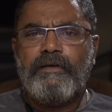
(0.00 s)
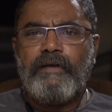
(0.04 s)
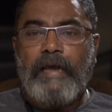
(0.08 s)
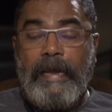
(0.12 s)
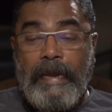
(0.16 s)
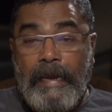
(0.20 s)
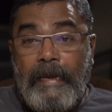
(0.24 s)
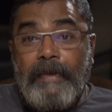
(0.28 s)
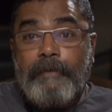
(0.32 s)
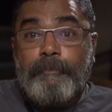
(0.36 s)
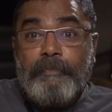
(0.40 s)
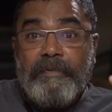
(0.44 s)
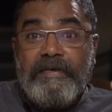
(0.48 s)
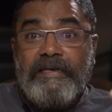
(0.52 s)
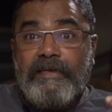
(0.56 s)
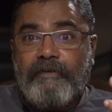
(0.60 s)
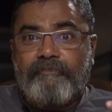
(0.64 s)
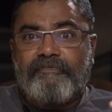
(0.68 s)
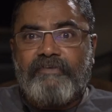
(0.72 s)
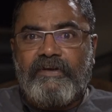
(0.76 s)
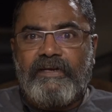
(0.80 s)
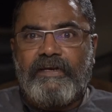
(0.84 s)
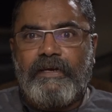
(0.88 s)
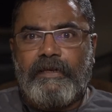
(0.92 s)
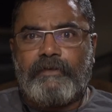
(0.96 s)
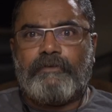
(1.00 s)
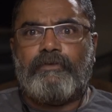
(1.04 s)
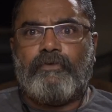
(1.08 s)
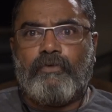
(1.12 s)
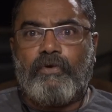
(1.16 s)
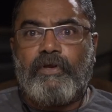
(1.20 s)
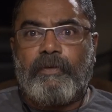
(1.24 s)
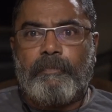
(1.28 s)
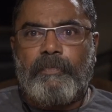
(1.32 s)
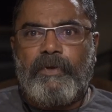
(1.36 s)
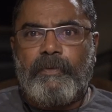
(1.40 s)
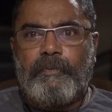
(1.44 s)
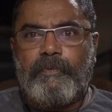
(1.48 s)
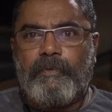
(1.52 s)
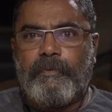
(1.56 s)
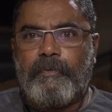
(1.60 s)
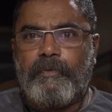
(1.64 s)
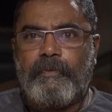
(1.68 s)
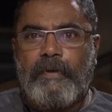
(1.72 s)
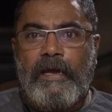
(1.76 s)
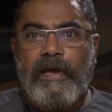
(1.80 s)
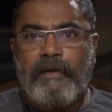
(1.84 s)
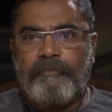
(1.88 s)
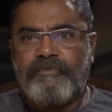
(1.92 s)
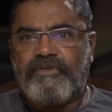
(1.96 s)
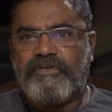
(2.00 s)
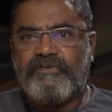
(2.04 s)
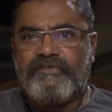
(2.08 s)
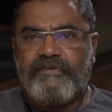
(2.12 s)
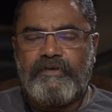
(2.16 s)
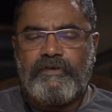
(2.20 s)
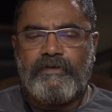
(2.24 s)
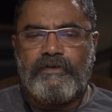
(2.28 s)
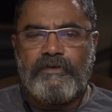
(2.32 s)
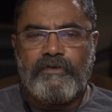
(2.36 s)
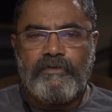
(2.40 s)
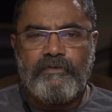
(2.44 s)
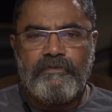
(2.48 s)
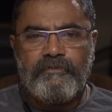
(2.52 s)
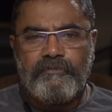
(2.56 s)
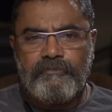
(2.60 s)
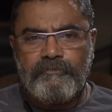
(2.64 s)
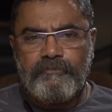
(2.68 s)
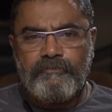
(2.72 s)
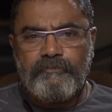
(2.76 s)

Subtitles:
I believed it. I thought, okay, maybe I'm the sinner. No?